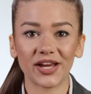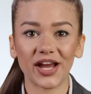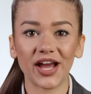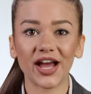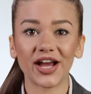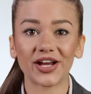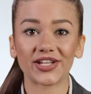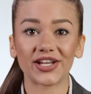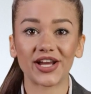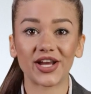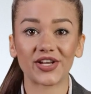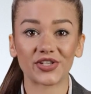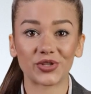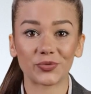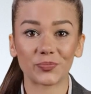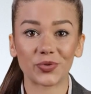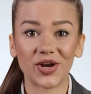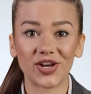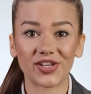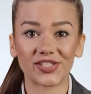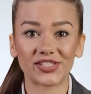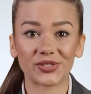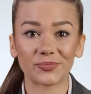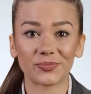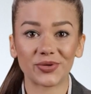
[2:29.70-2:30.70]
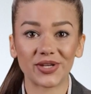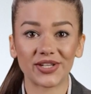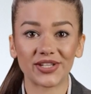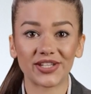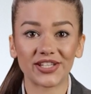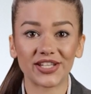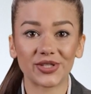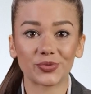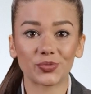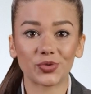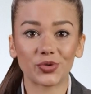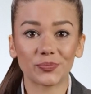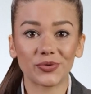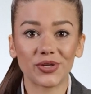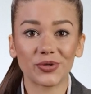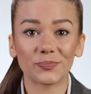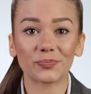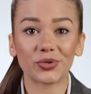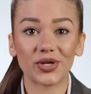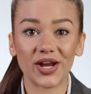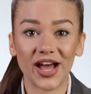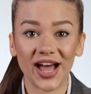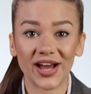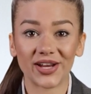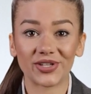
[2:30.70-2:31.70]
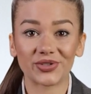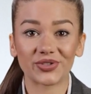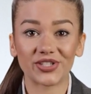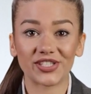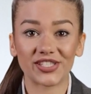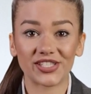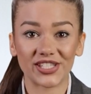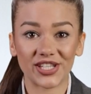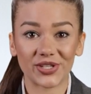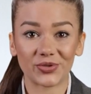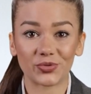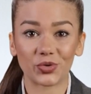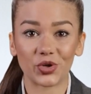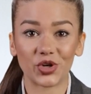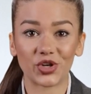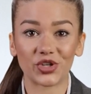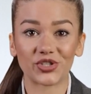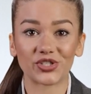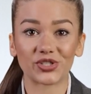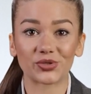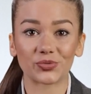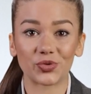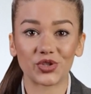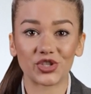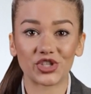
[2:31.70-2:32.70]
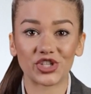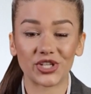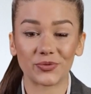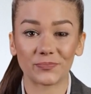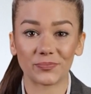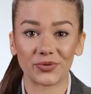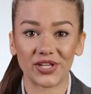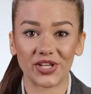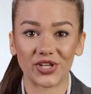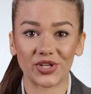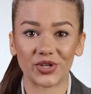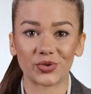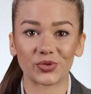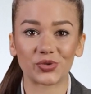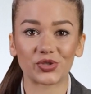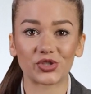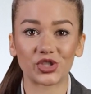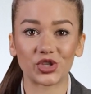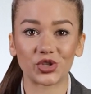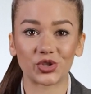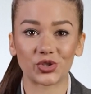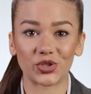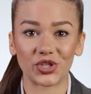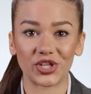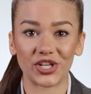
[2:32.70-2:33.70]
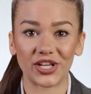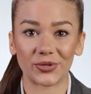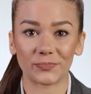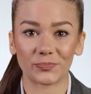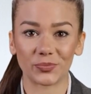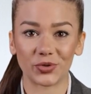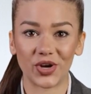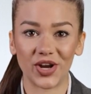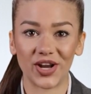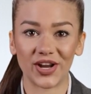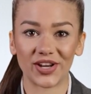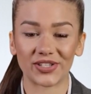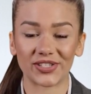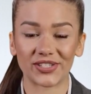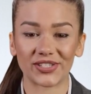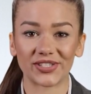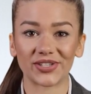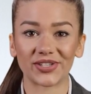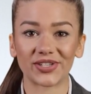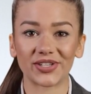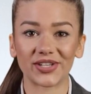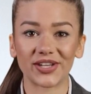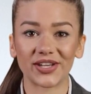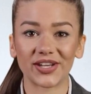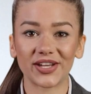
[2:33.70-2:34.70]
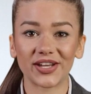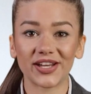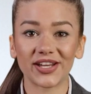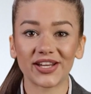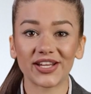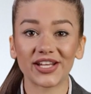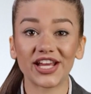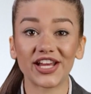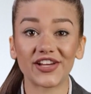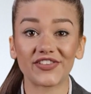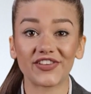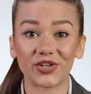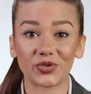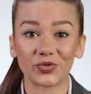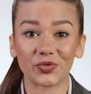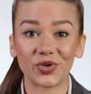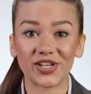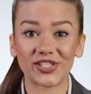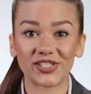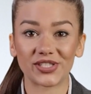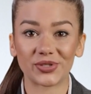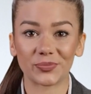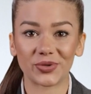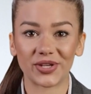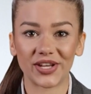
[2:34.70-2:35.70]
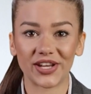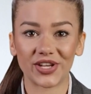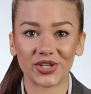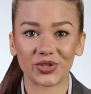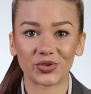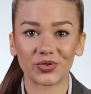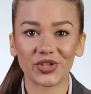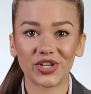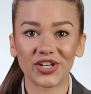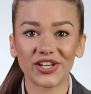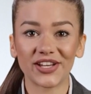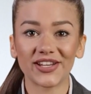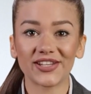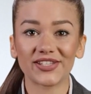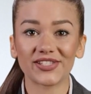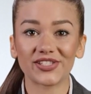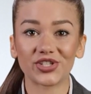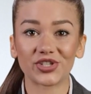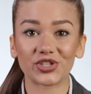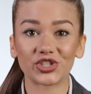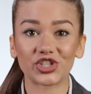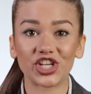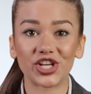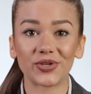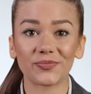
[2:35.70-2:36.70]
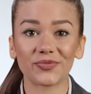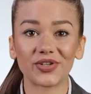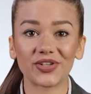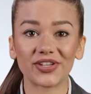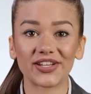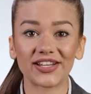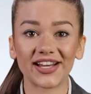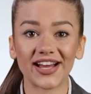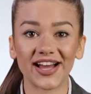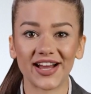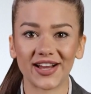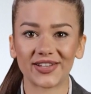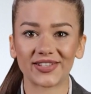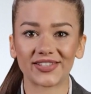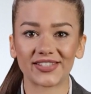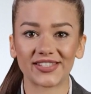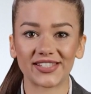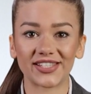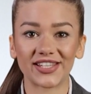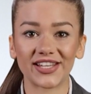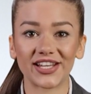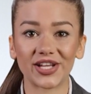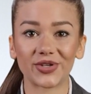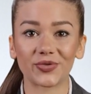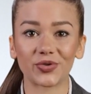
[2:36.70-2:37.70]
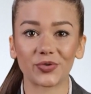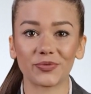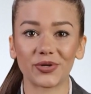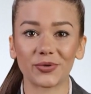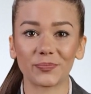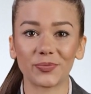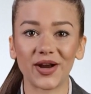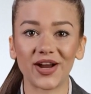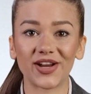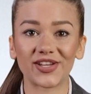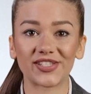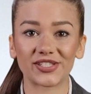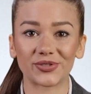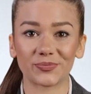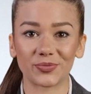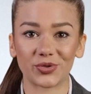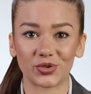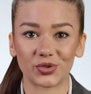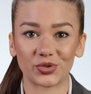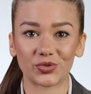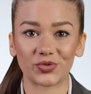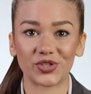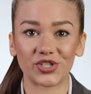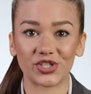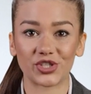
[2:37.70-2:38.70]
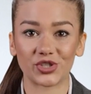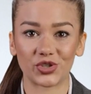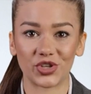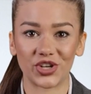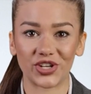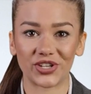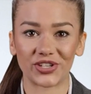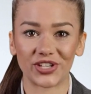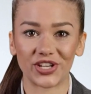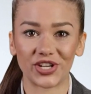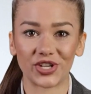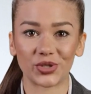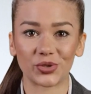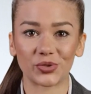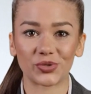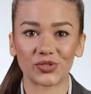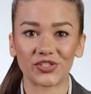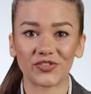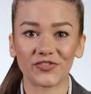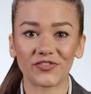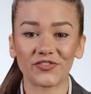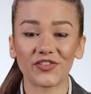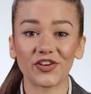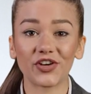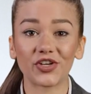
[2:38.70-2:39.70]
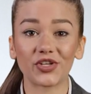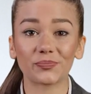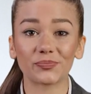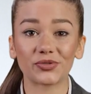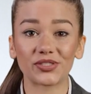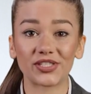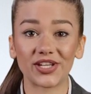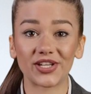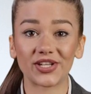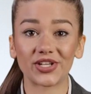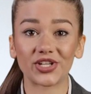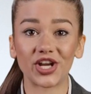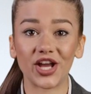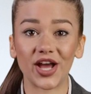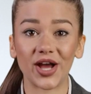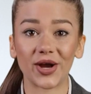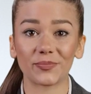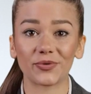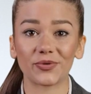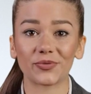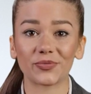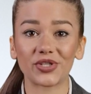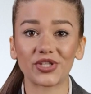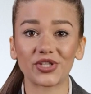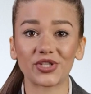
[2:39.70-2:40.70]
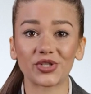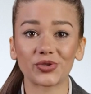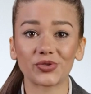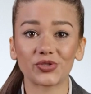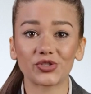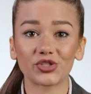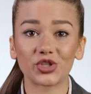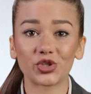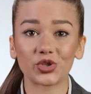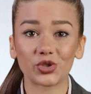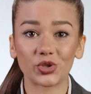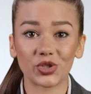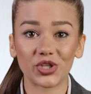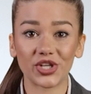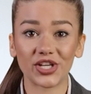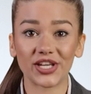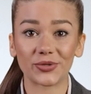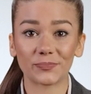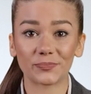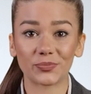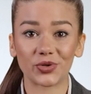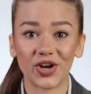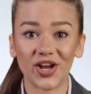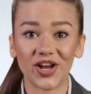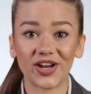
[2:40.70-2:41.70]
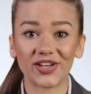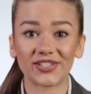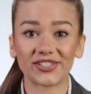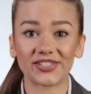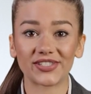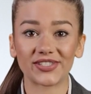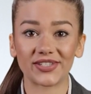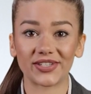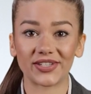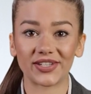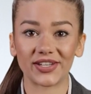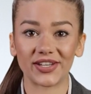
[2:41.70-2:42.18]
Another possibility would be blacklisting words which can be used to create prompts. Given recipe ingredients are generally nouns, it would be possible to restrict the use of verbs that are commonly used to create prompts.